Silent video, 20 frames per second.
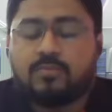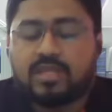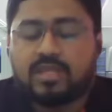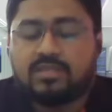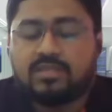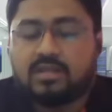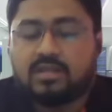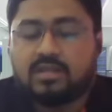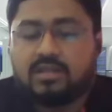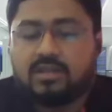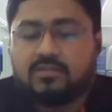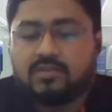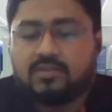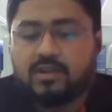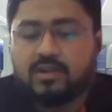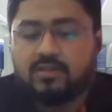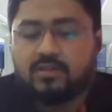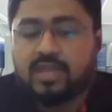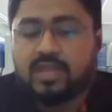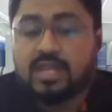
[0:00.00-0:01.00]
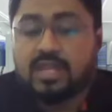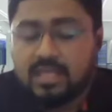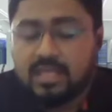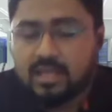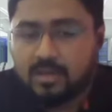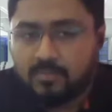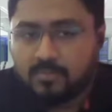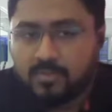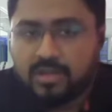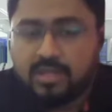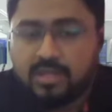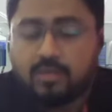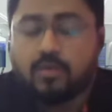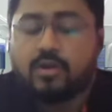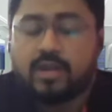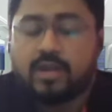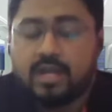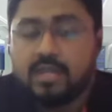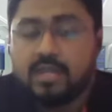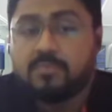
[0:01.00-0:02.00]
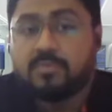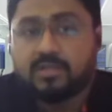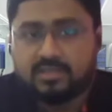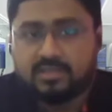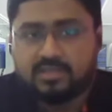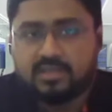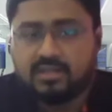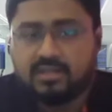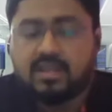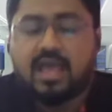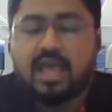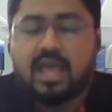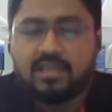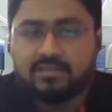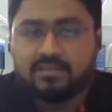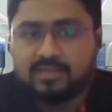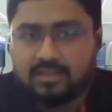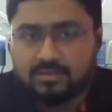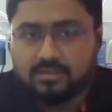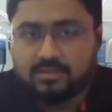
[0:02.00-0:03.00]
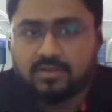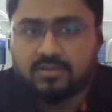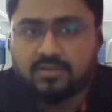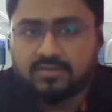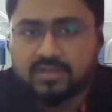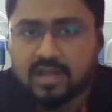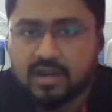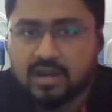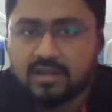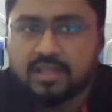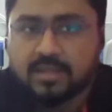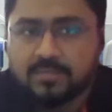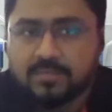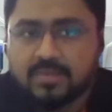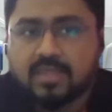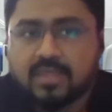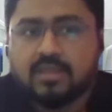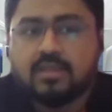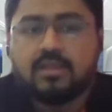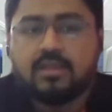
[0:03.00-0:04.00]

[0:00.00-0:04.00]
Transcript: present in front of any company or any person as they're sort of starting?